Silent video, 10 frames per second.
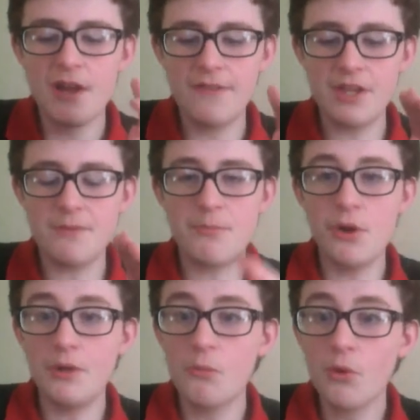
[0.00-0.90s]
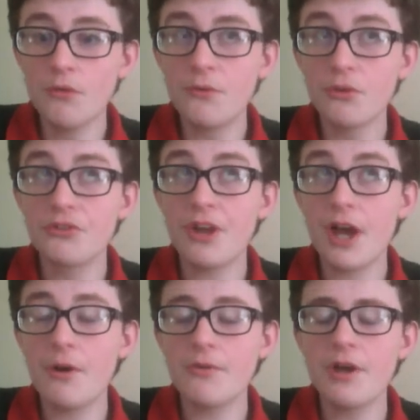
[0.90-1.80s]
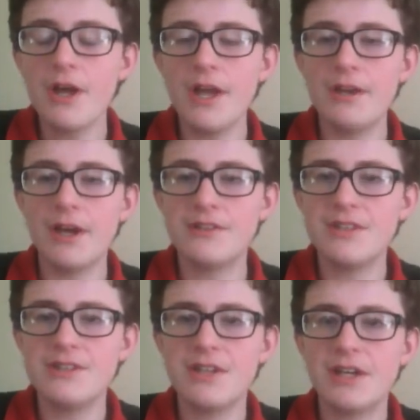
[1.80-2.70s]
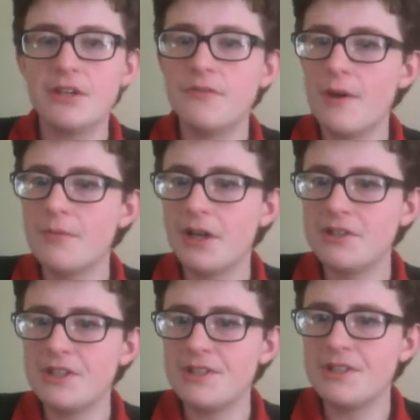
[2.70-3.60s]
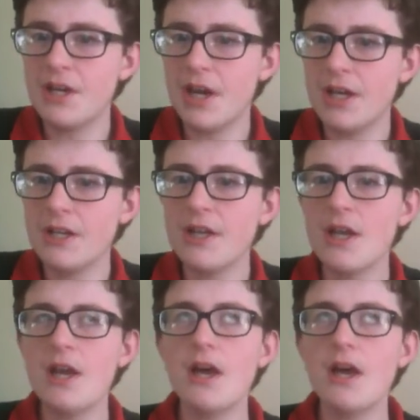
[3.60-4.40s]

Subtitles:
The Berlin Wall falls down in 1989, in November 1989.